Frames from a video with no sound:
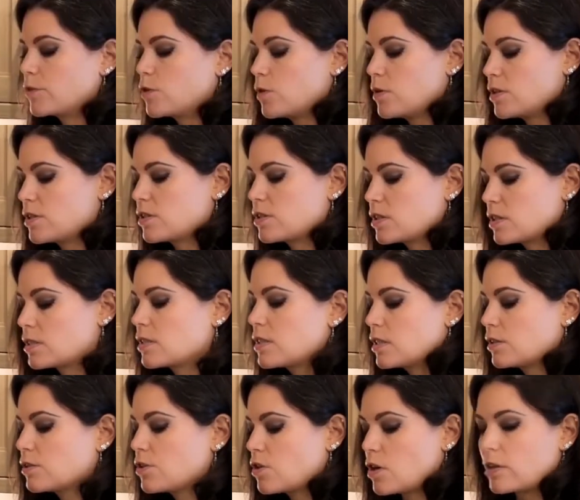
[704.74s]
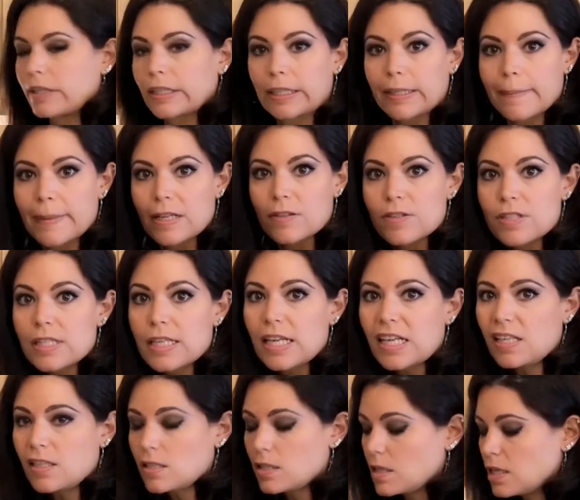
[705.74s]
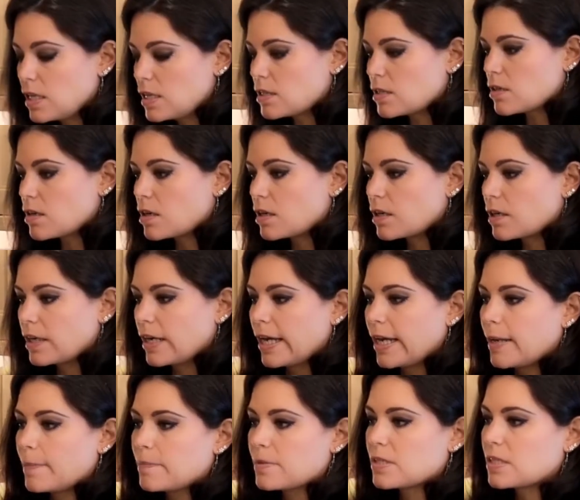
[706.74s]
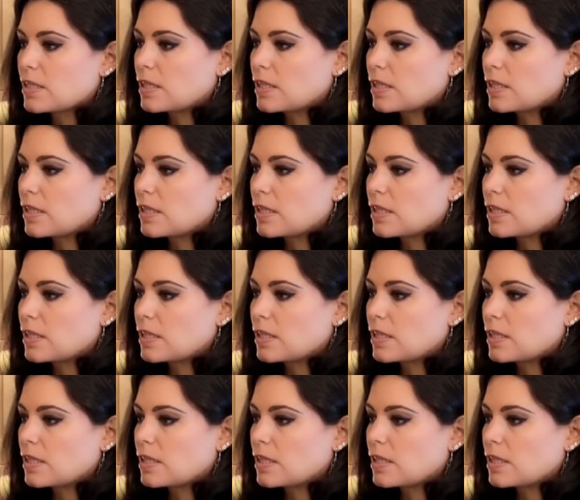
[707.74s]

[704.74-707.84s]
Of course, still talking about seeds, these are hemp